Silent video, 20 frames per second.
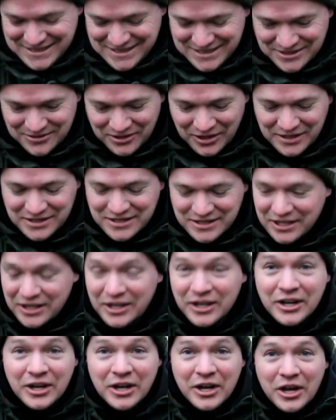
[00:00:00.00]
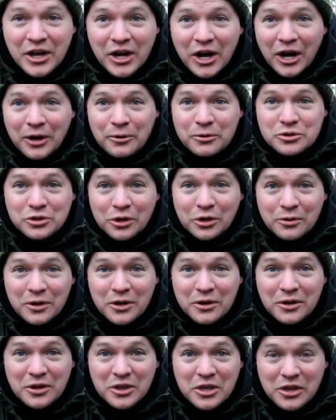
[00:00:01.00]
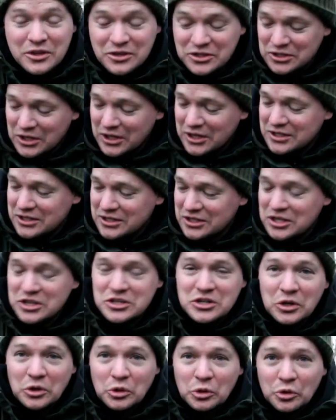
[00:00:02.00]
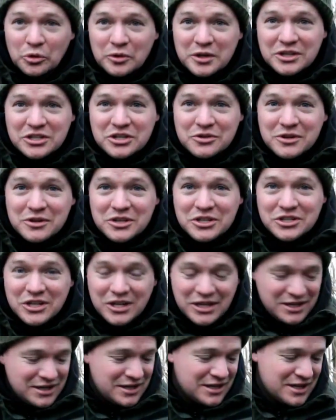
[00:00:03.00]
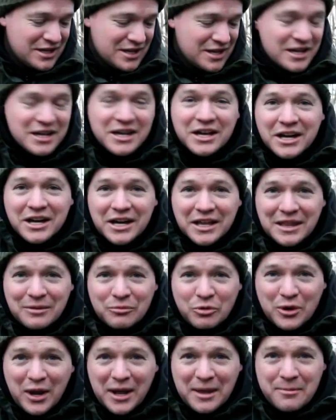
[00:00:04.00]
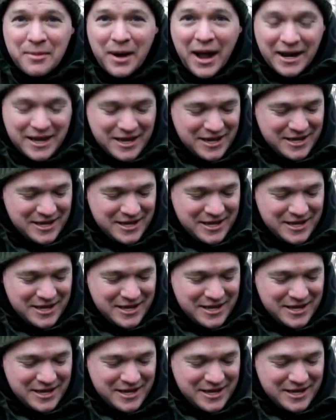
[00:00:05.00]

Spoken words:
Right, I will show you the other side of this glorious creature, and then we'll get him back.